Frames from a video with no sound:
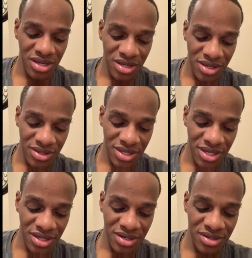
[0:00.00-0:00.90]
And
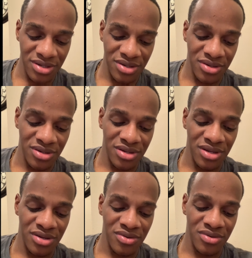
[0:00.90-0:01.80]
then
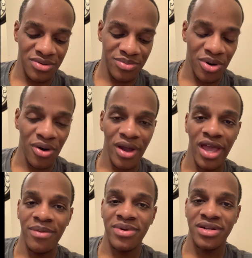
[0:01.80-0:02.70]
Paul
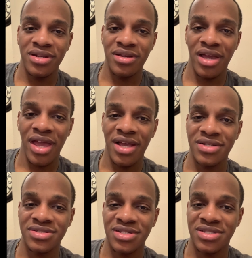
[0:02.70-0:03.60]
Heyman
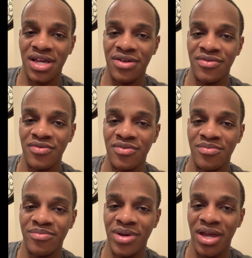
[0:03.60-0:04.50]
hands the title
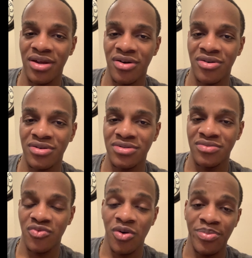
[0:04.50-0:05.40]
back
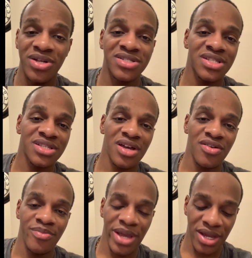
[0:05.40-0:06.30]
puts the
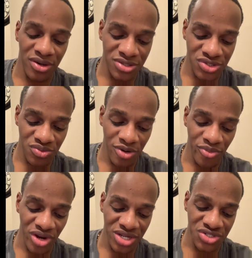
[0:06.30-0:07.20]
title back onto Roman
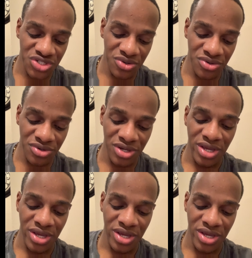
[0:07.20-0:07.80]
Reigns' shoulder